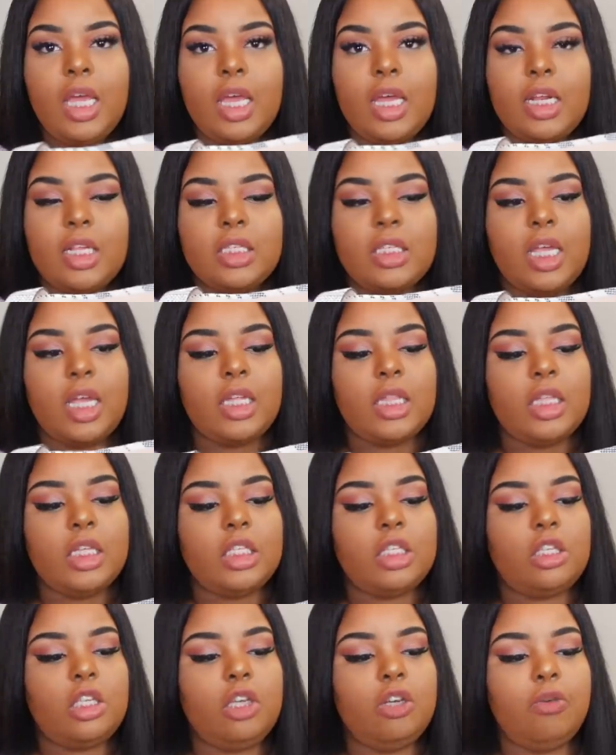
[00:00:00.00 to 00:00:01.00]
and it's like
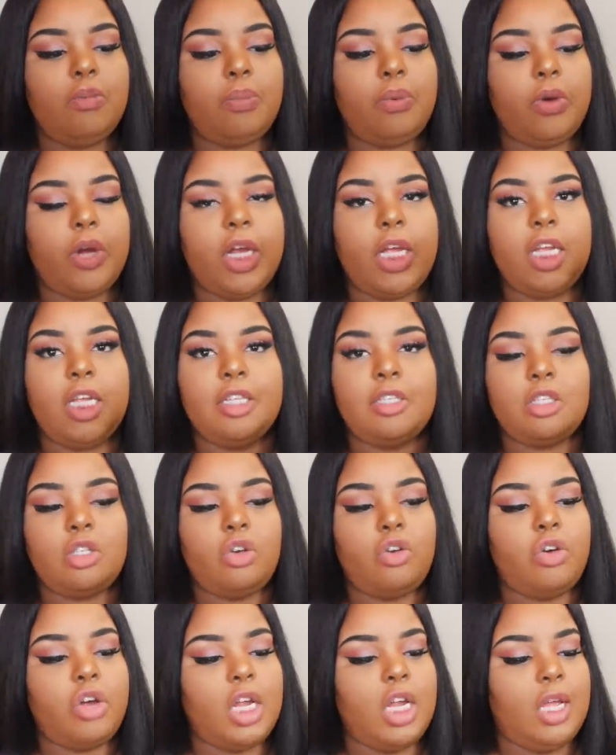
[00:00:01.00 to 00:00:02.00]
this cute print. It's
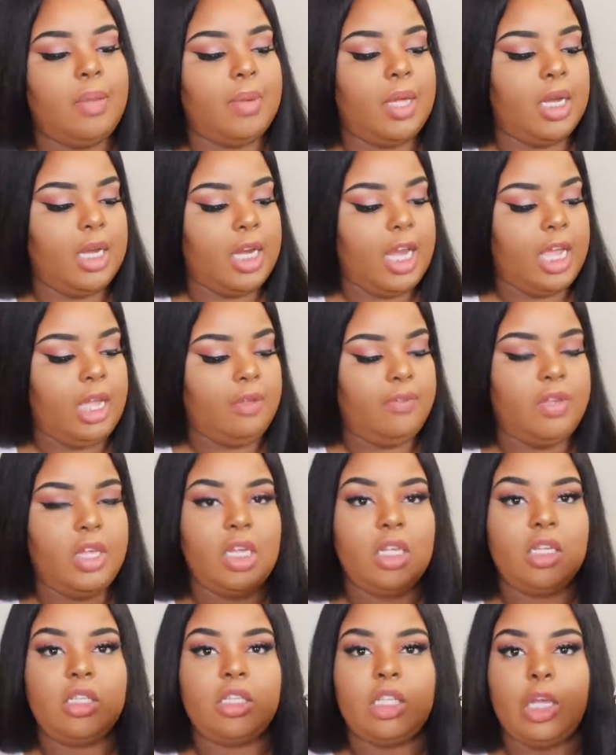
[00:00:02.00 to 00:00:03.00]
cream and
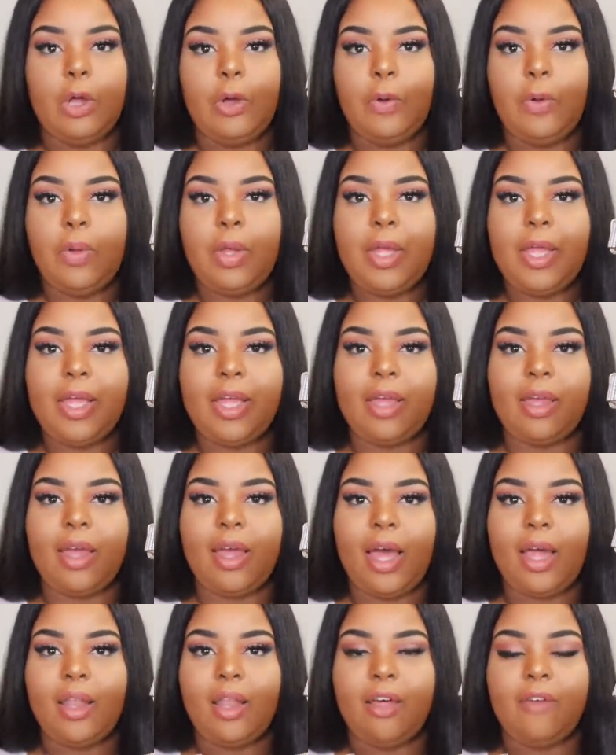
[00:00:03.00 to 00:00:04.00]
navy, so
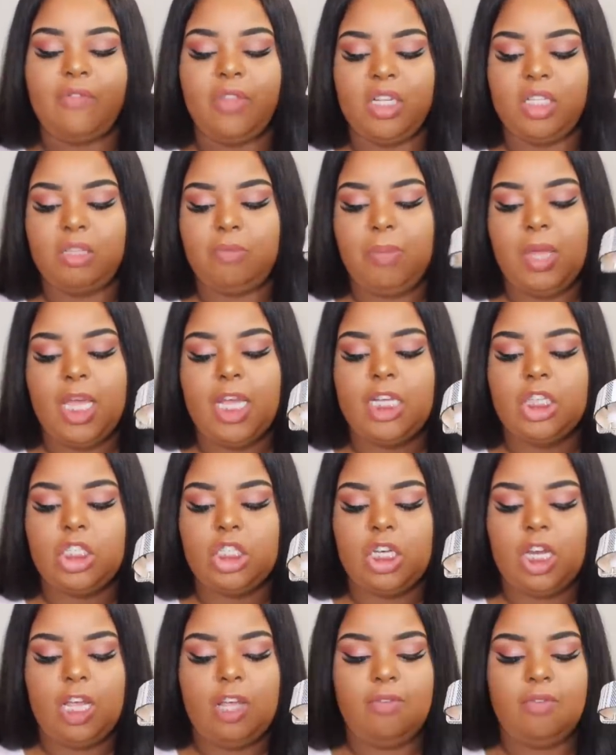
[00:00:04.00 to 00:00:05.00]
yeah, I love this beige
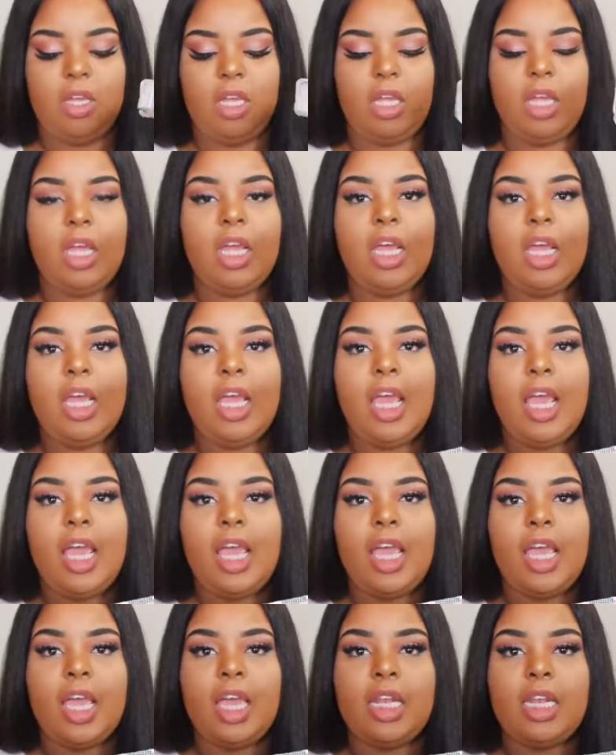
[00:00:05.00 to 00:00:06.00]
and navy,
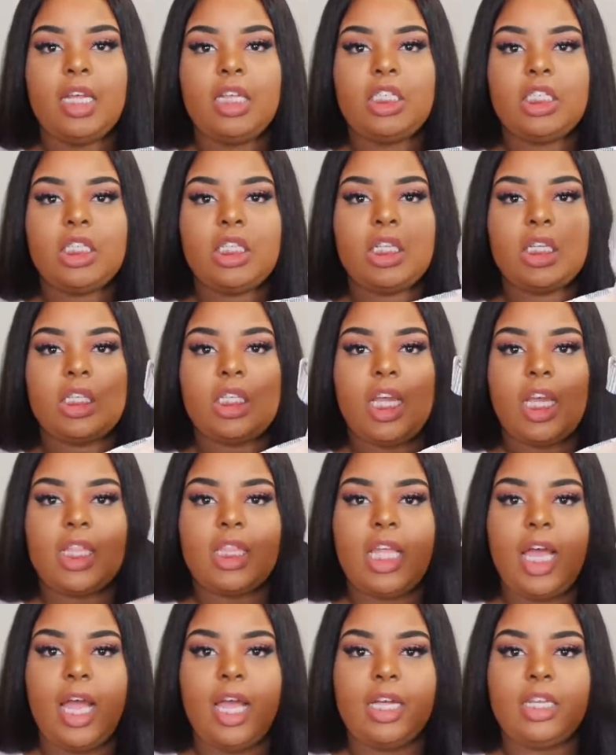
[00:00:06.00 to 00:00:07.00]
and it just looks
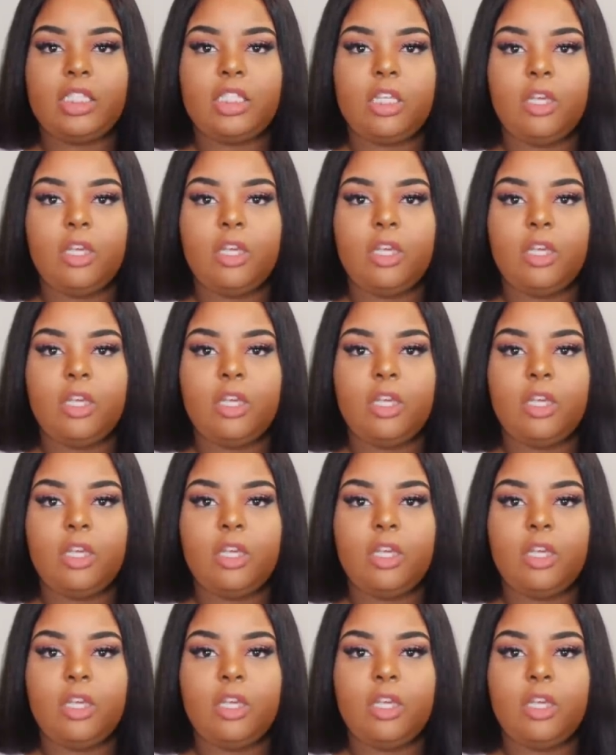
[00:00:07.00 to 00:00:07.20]
like that.